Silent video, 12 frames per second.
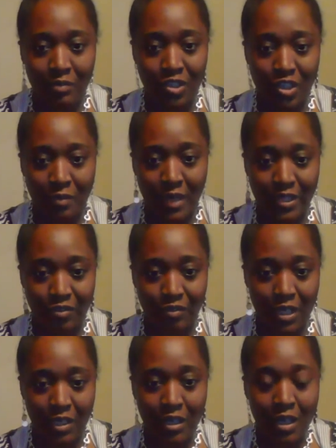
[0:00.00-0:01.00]
Let me share my
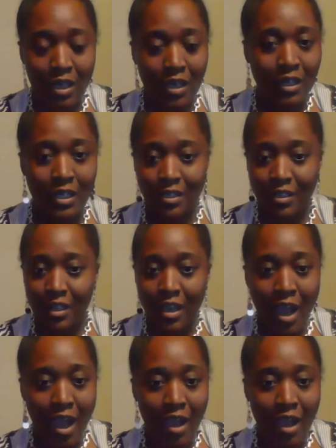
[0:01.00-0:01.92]
screen because